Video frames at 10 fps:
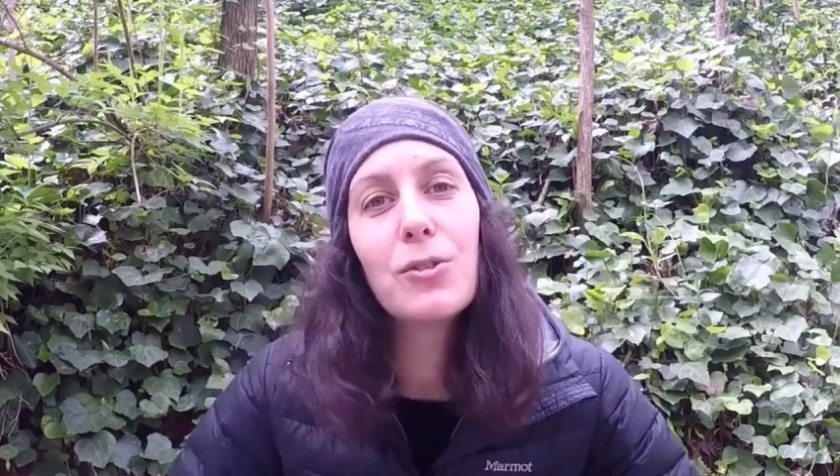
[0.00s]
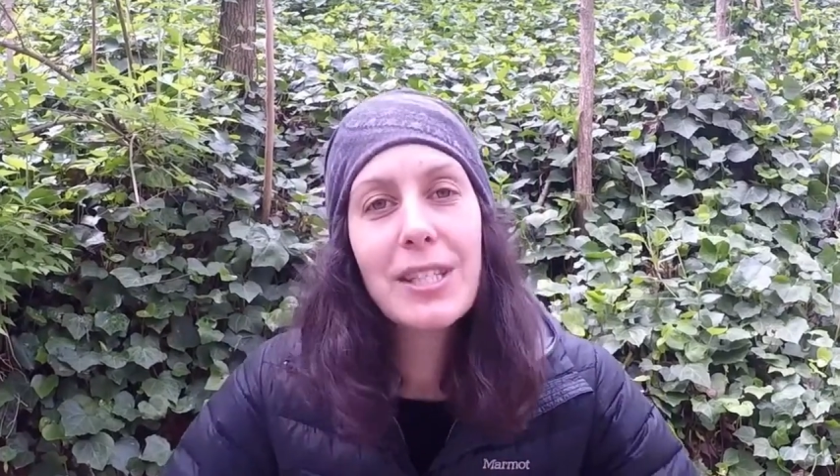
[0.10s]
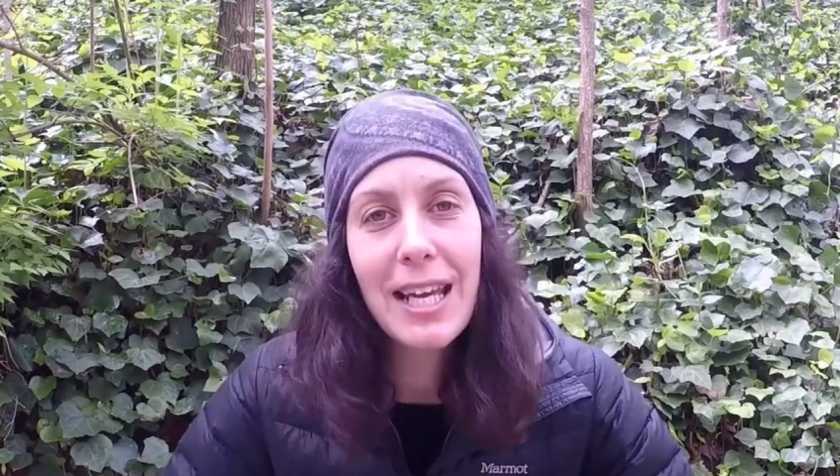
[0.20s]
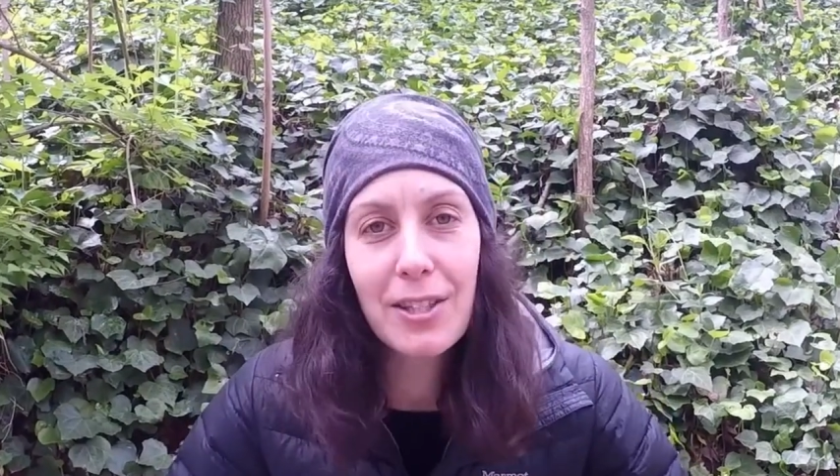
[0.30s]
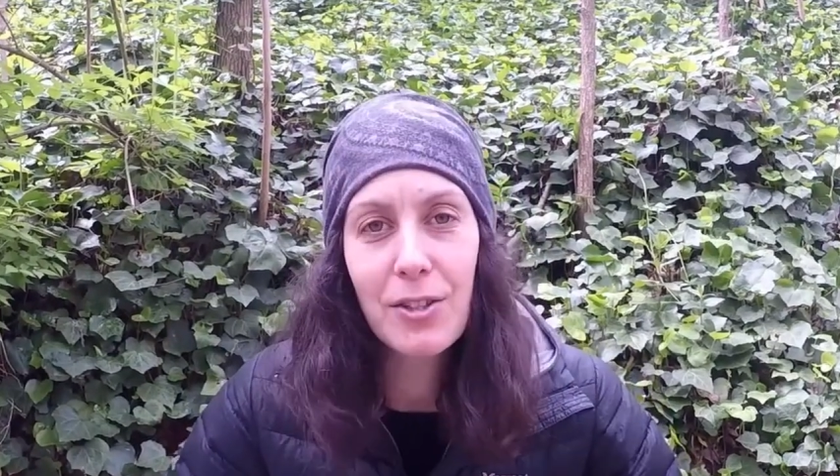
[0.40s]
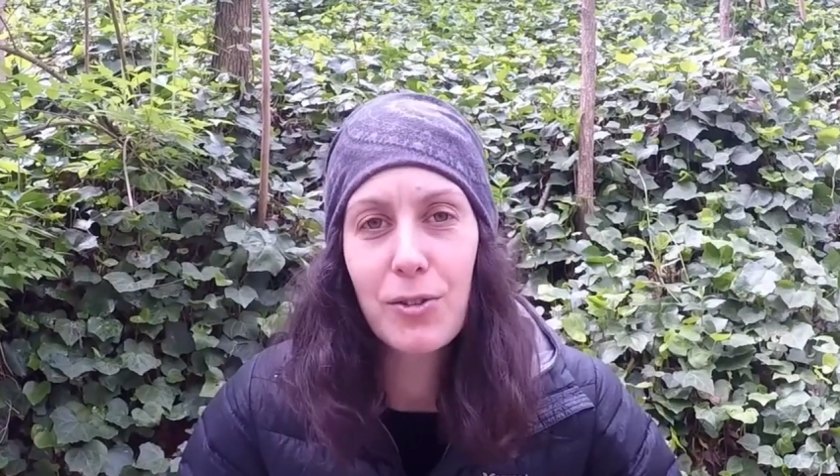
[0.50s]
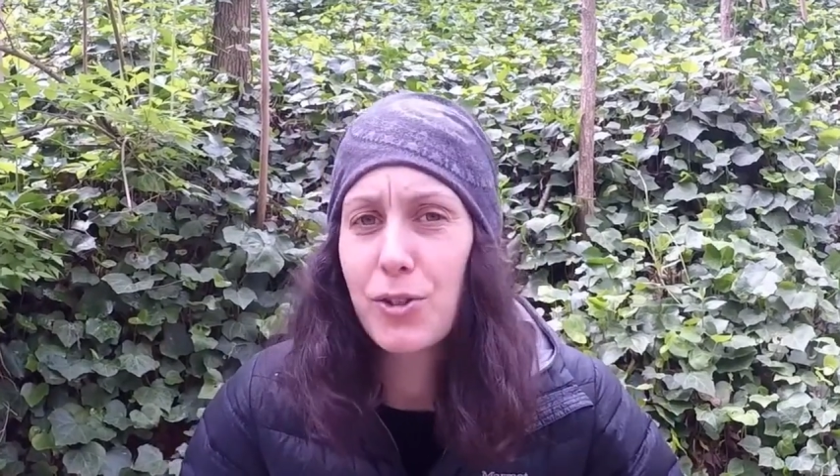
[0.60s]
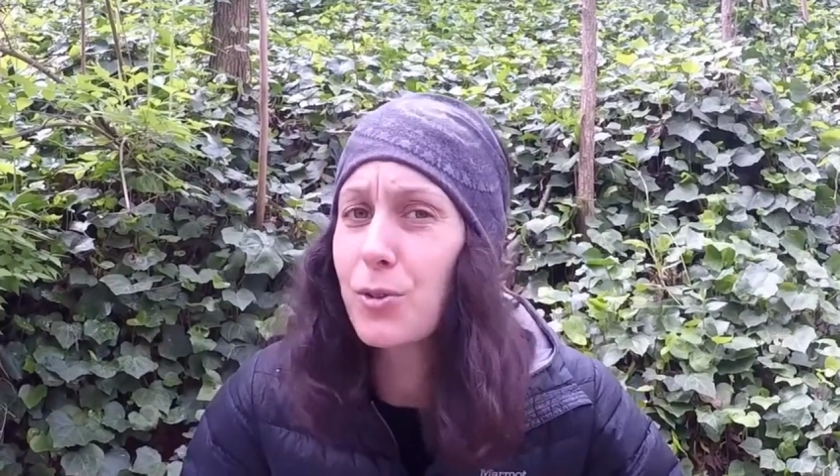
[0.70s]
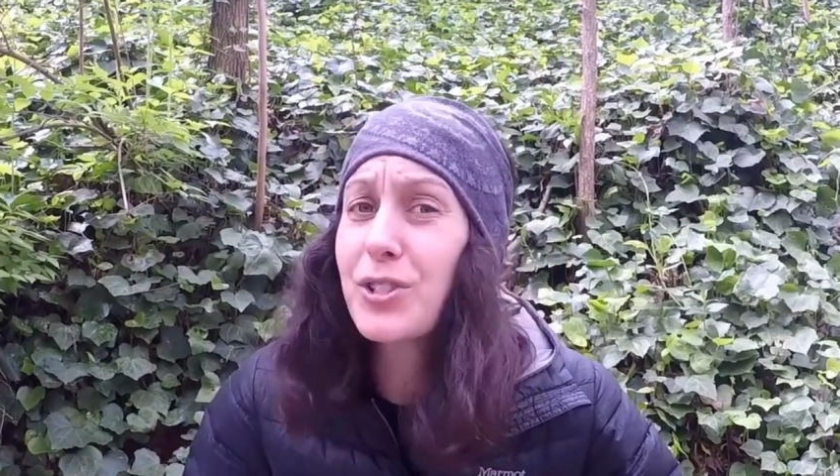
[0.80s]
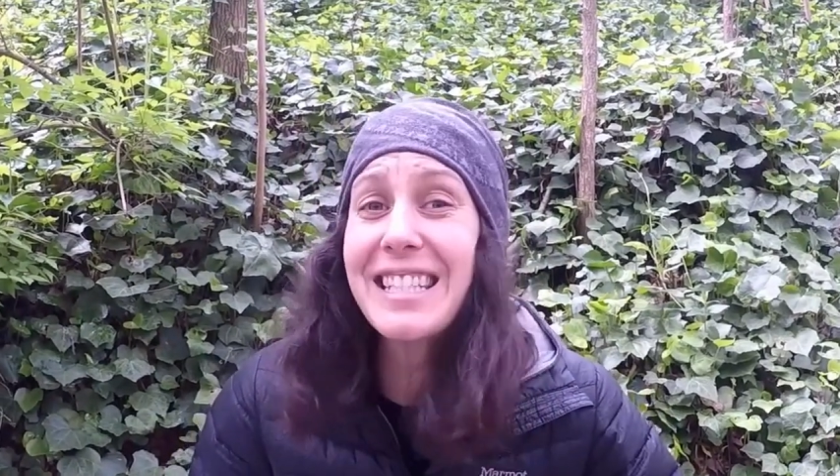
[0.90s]
utensils.
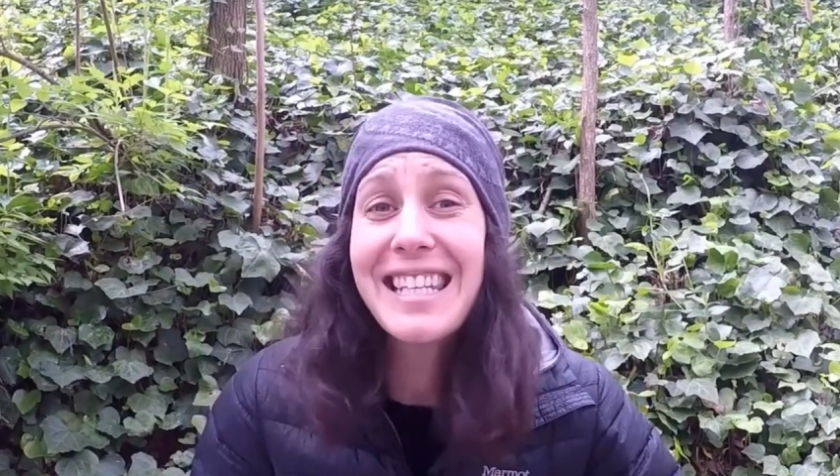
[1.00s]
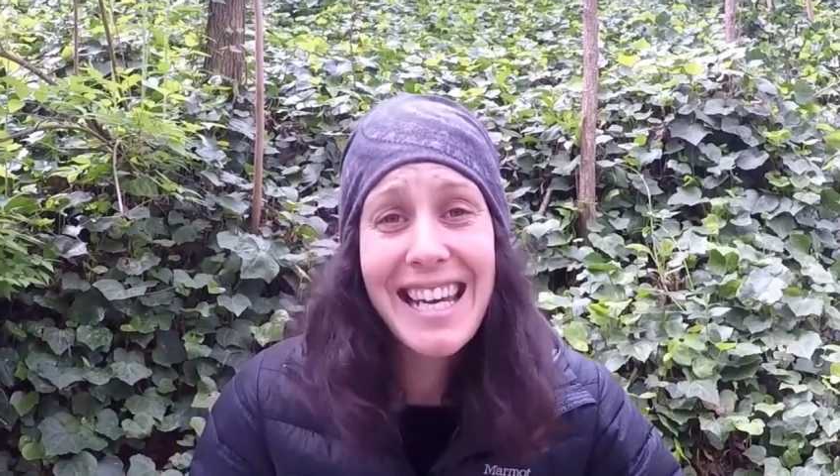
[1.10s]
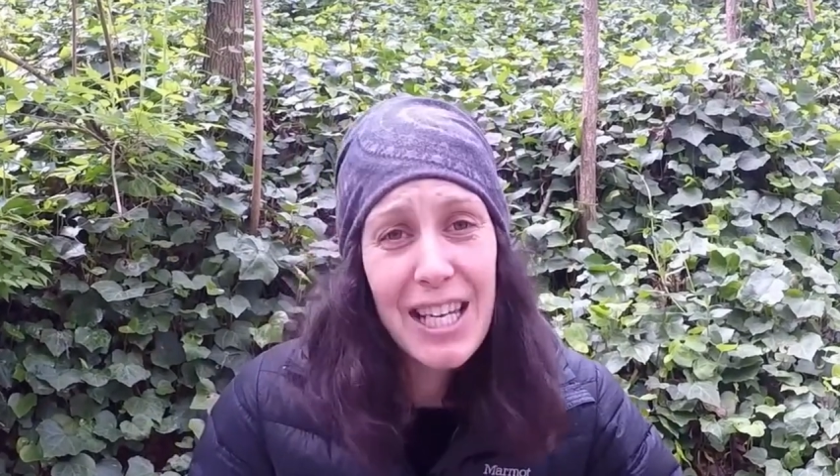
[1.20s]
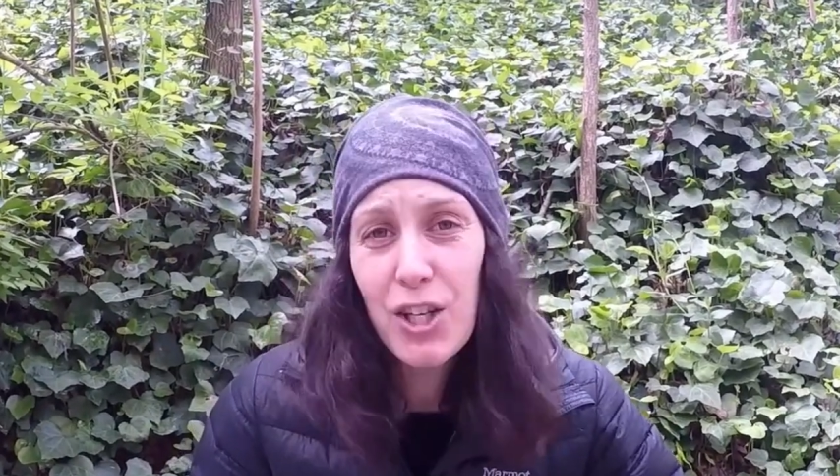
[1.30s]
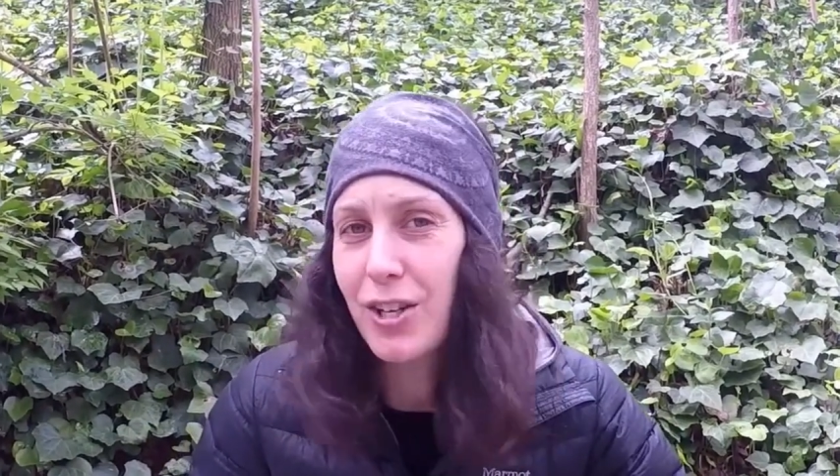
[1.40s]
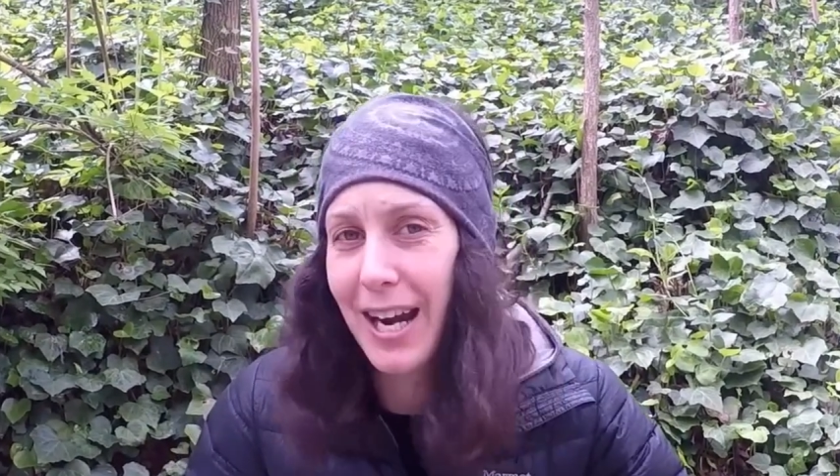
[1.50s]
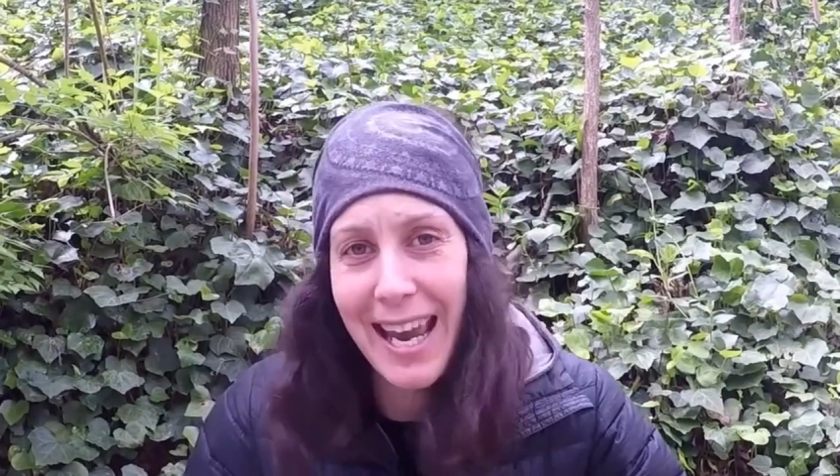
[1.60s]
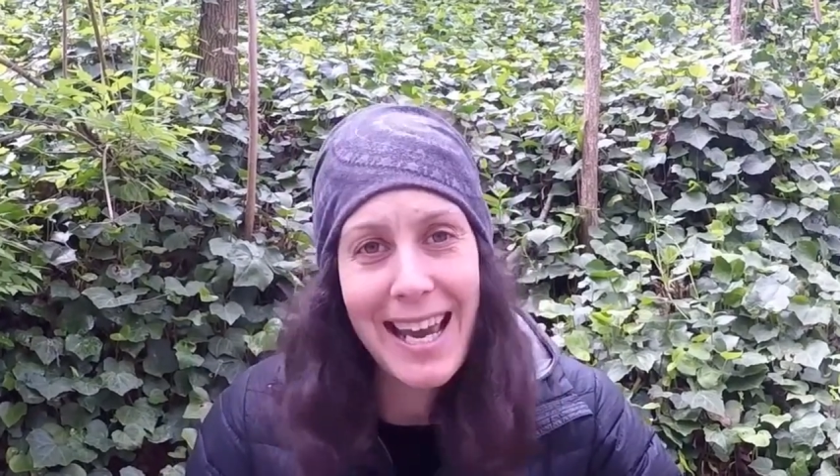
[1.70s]
Don't dig your